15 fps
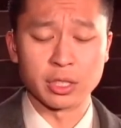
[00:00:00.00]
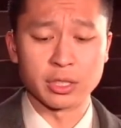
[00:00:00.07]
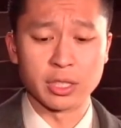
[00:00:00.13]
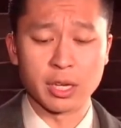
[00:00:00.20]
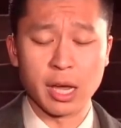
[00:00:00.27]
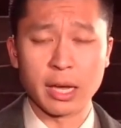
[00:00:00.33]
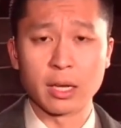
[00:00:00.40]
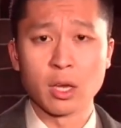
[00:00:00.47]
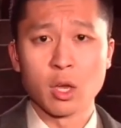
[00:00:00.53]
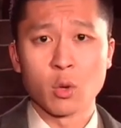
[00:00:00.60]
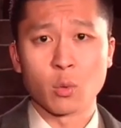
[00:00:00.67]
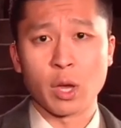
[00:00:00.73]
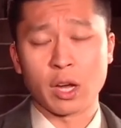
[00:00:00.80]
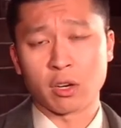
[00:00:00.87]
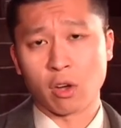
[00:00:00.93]
And today
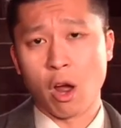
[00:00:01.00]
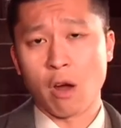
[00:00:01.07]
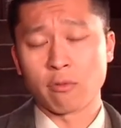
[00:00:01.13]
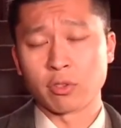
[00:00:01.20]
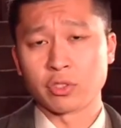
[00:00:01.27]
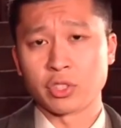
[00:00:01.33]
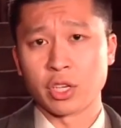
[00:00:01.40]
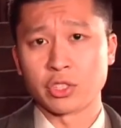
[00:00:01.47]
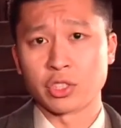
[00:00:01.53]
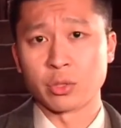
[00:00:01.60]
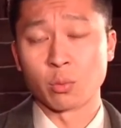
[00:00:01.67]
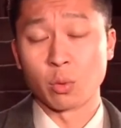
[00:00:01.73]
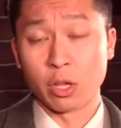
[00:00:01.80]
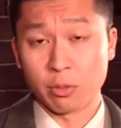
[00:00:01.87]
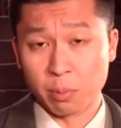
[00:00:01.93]
we had a
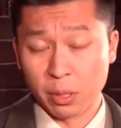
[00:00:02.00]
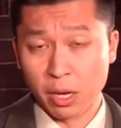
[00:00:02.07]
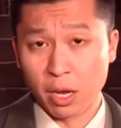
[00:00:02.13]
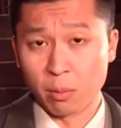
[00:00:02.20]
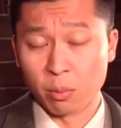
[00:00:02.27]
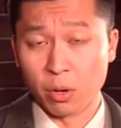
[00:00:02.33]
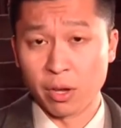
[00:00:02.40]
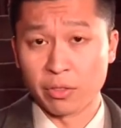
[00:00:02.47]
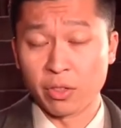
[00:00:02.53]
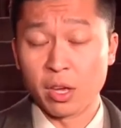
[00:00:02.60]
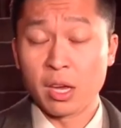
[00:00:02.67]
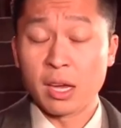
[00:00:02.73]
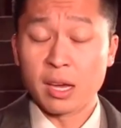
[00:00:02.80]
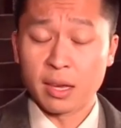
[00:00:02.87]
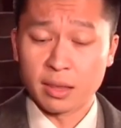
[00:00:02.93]
conversation with B'nai Brith
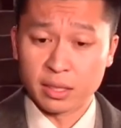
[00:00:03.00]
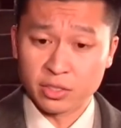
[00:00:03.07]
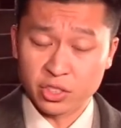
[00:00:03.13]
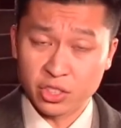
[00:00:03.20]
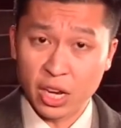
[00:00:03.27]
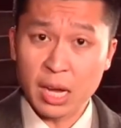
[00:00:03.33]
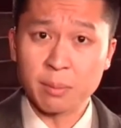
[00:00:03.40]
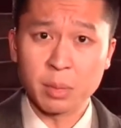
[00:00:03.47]
in the same